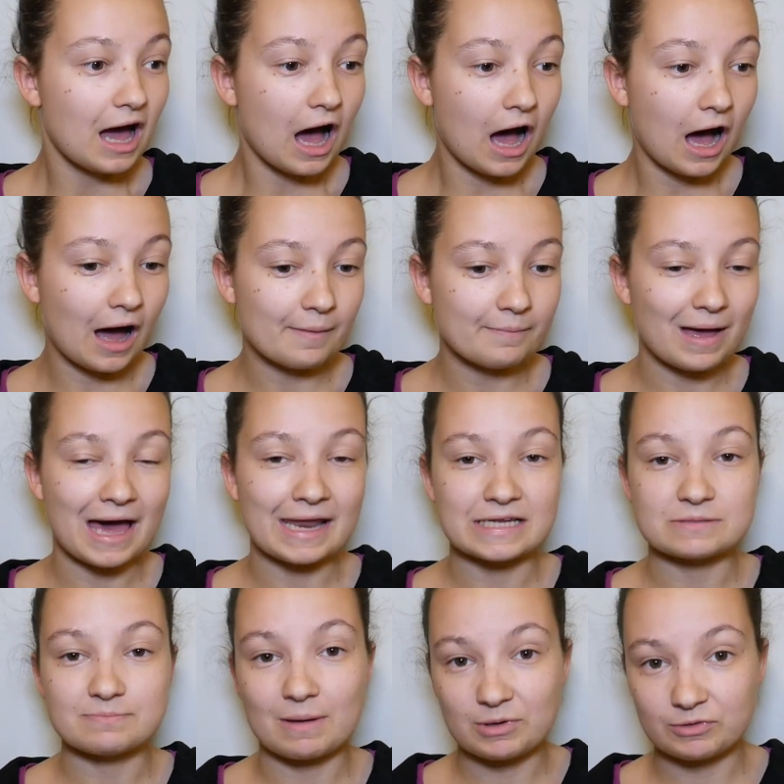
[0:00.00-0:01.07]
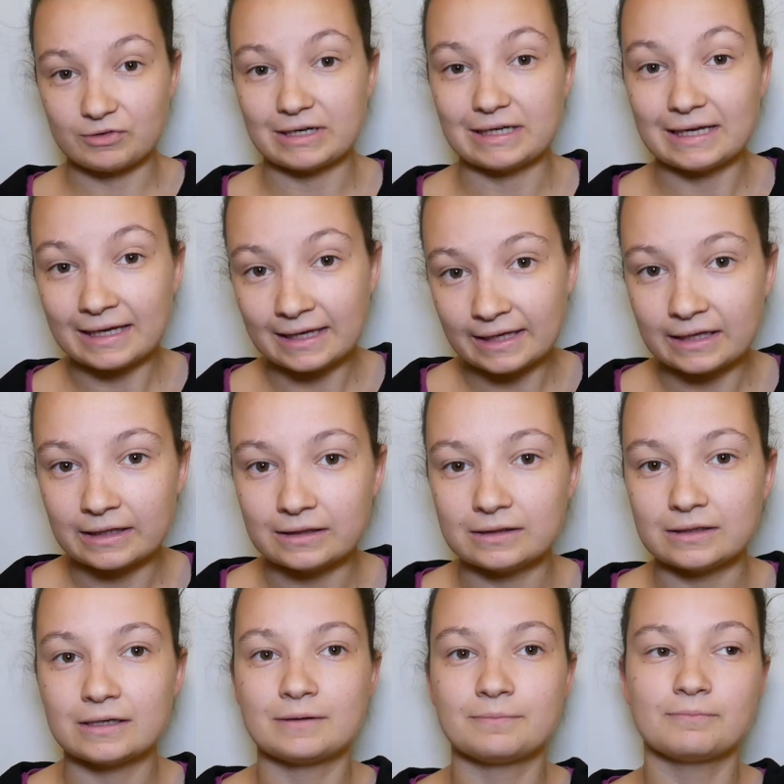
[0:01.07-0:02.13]
And it's made me really
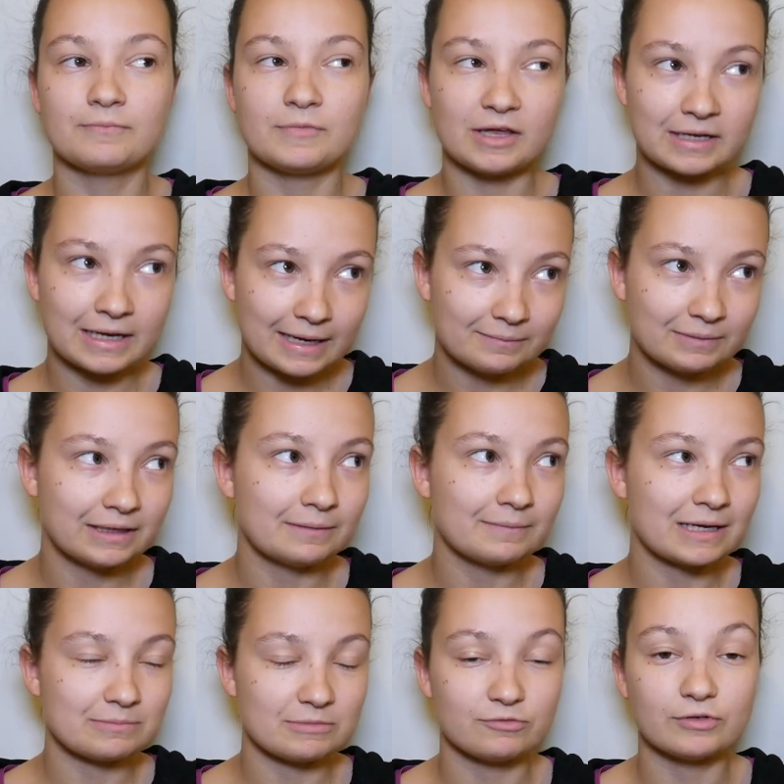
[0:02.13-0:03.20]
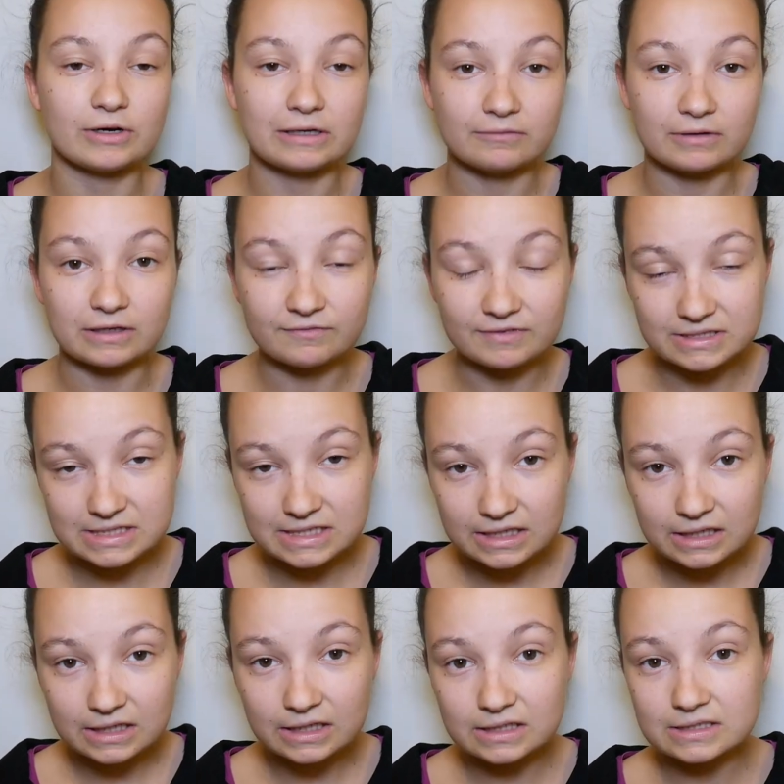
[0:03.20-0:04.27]
ill, namely made me really
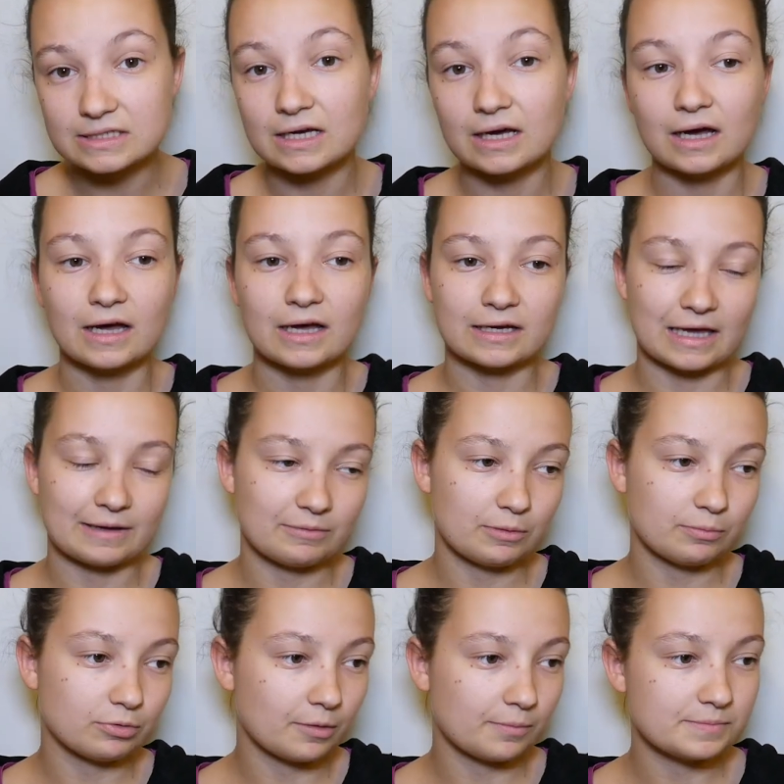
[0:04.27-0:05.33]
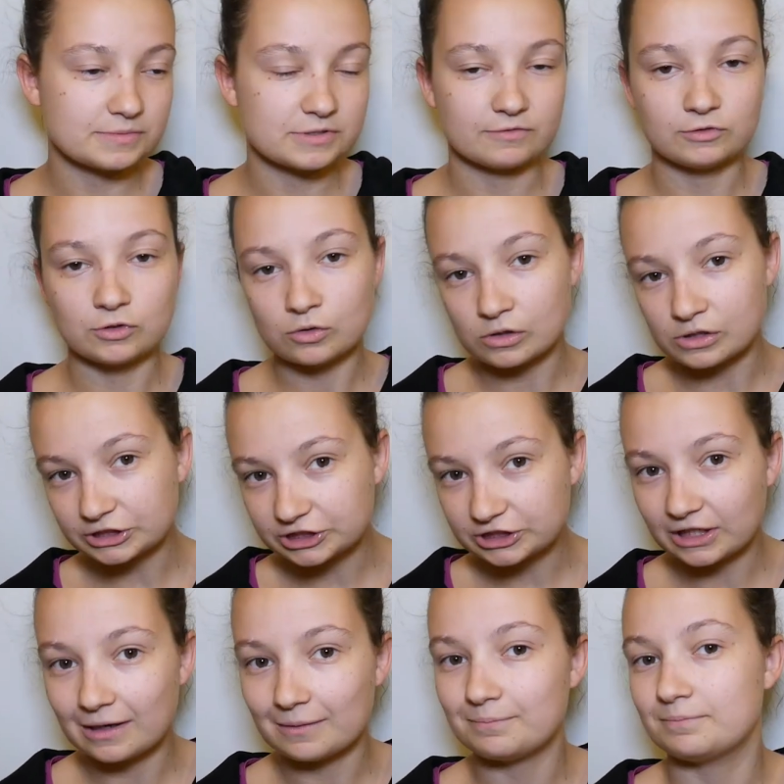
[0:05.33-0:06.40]
fatigued, gave me problems with
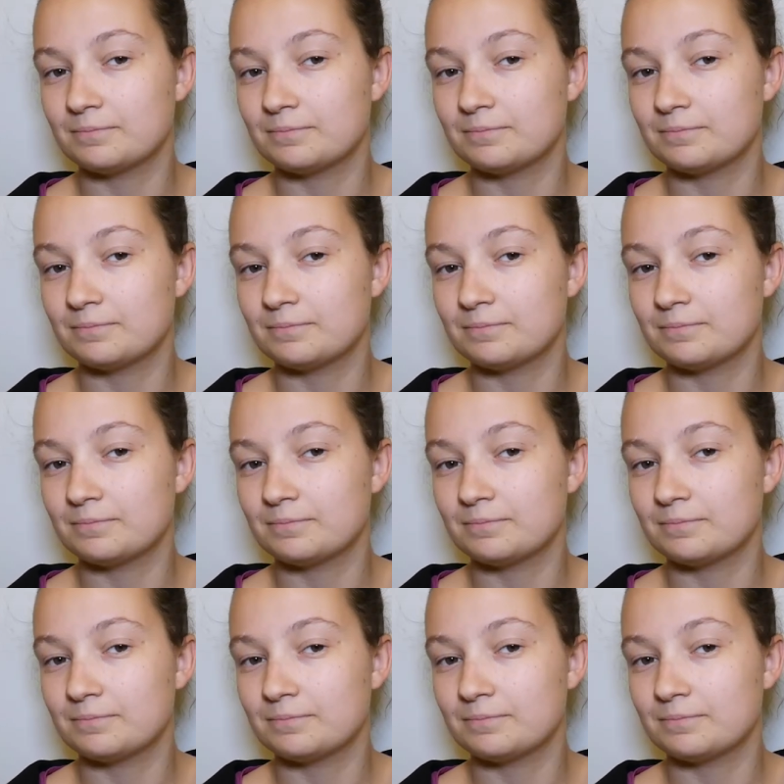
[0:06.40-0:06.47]
nausea,